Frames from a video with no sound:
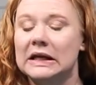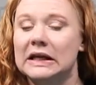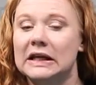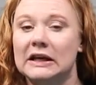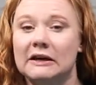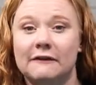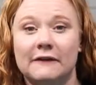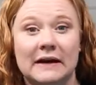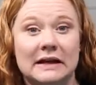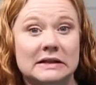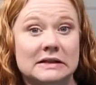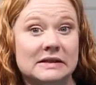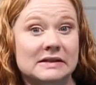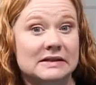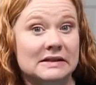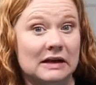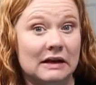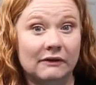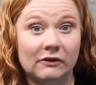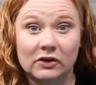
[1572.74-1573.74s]
If I
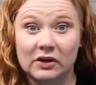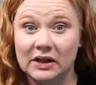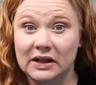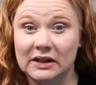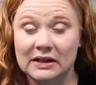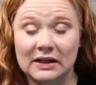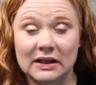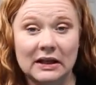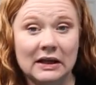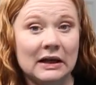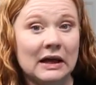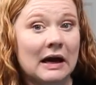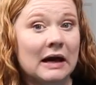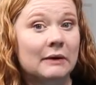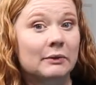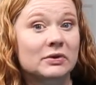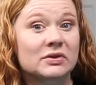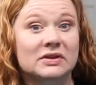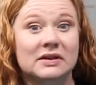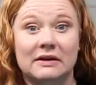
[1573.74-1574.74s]
discover anything,
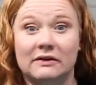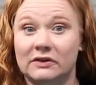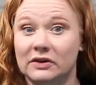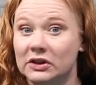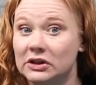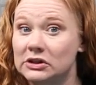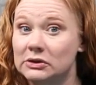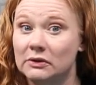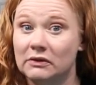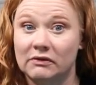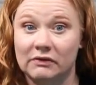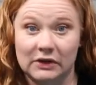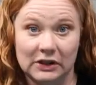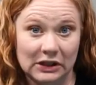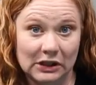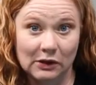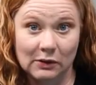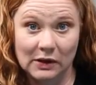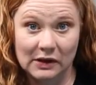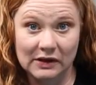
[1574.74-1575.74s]
I will definitely do a
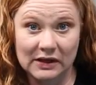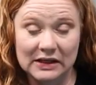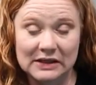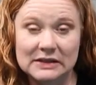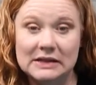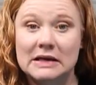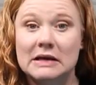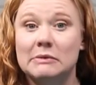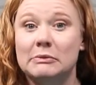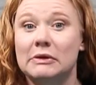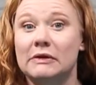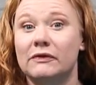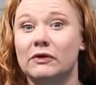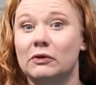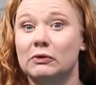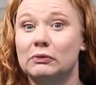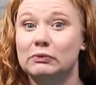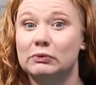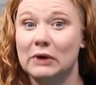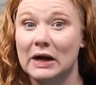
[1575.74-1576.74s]
video on it, but
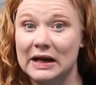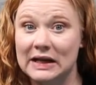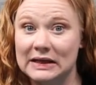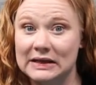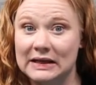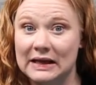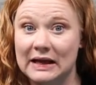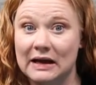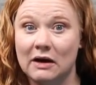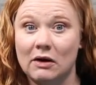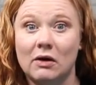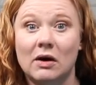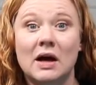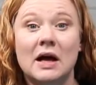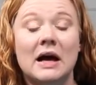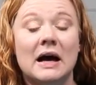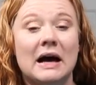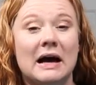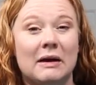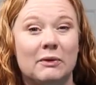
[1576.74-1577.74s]
for right now,
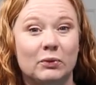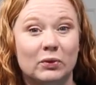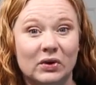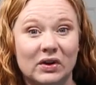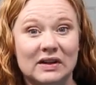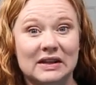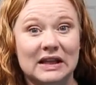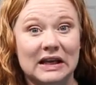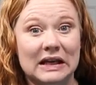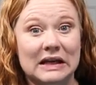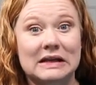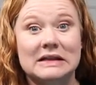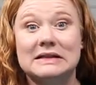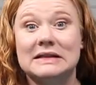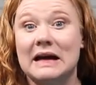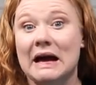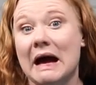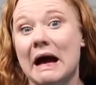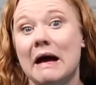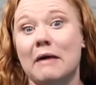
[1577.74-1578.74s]
I'm really thinking
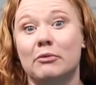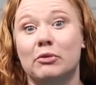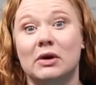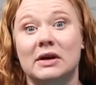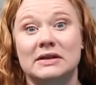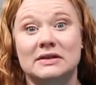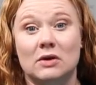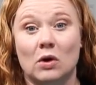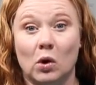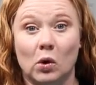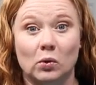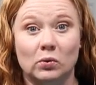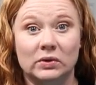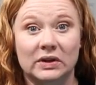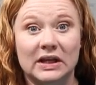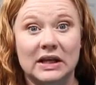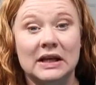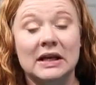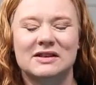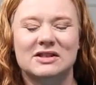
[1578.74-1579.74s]
it's a hat press
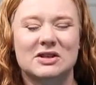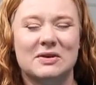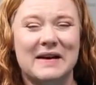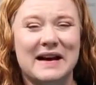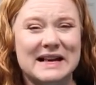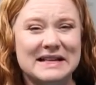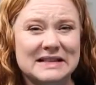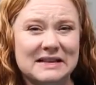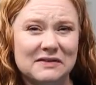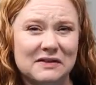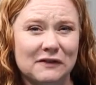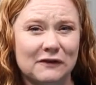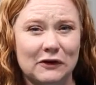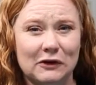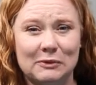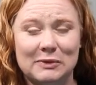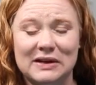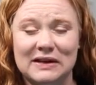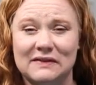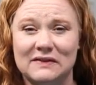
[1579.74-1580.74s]
only. So as of the
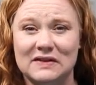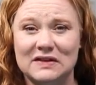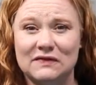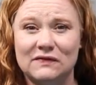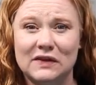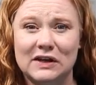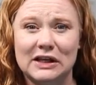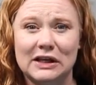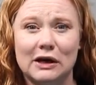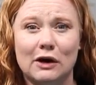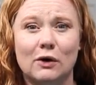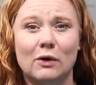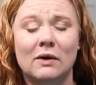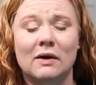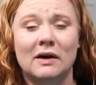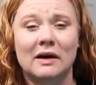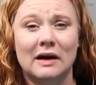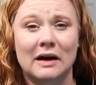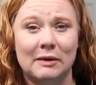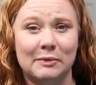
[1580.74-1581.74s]
filming of this video,
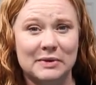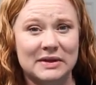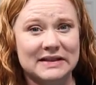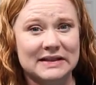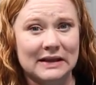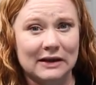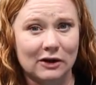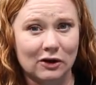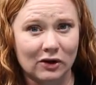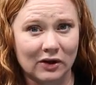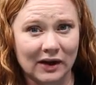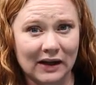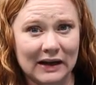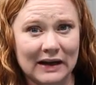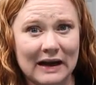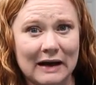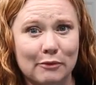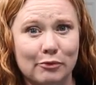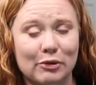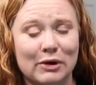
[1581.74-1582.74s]
I'm gonna say
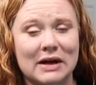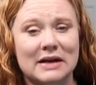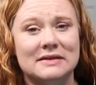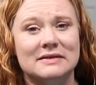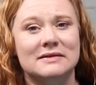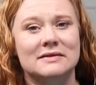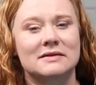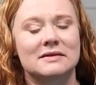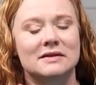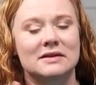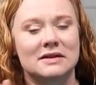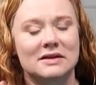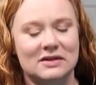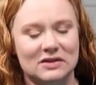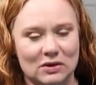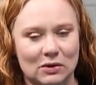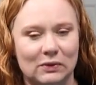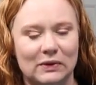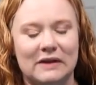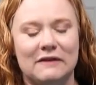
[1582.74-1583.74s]
Cricut Hat Press
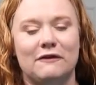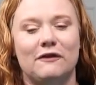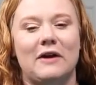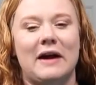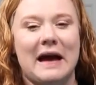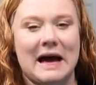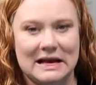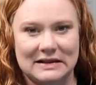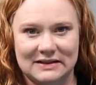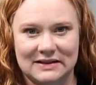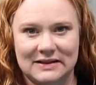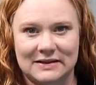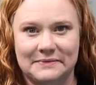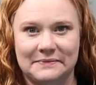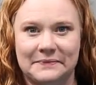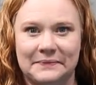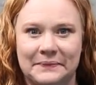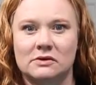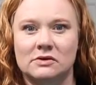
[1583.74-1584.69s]
is only for hats.